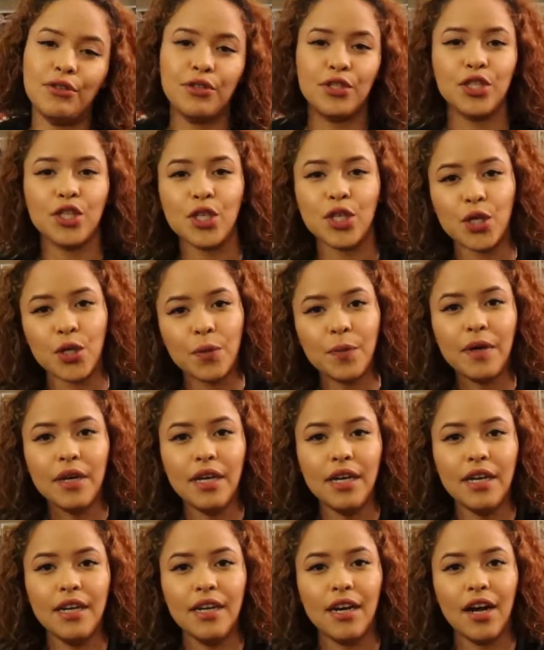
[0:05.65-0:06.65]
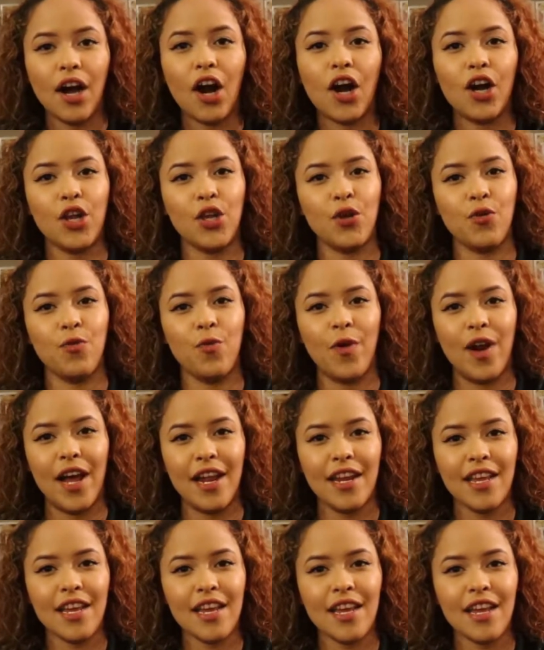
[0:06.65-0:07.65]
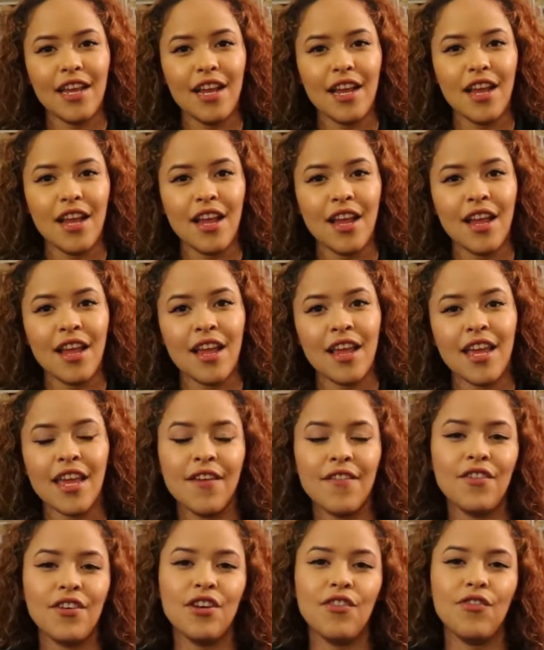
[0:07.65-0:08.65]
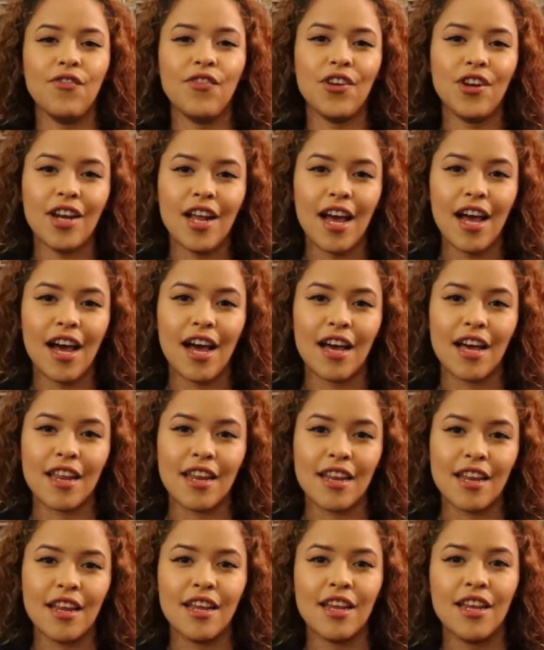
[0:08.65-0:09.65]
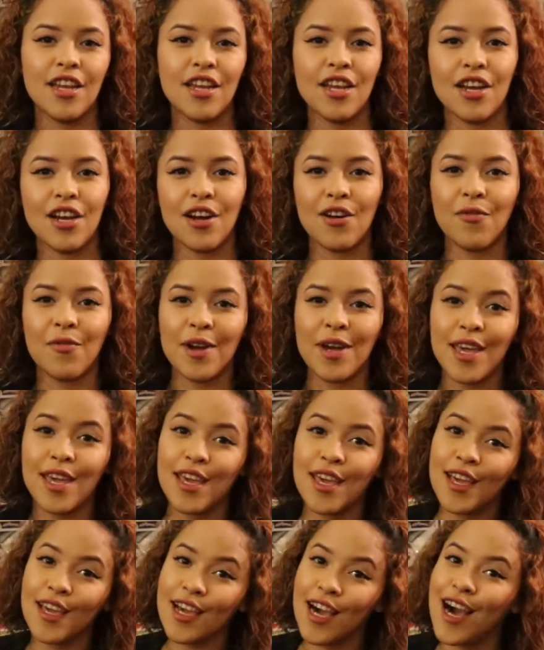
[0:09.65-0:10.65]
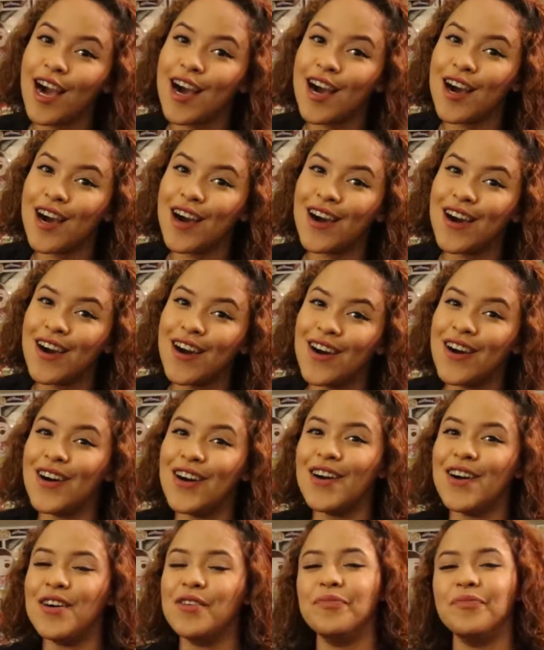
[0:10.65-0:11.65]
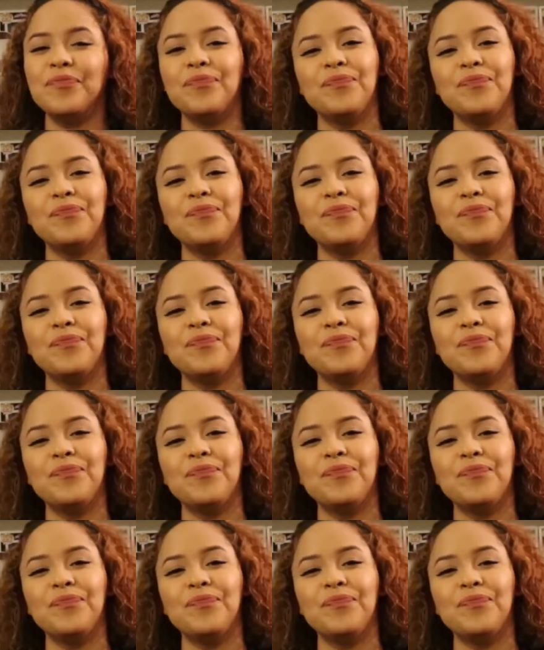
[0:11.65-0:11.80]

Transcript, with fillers: YouTube, are you ready? Even if you're not, here we go!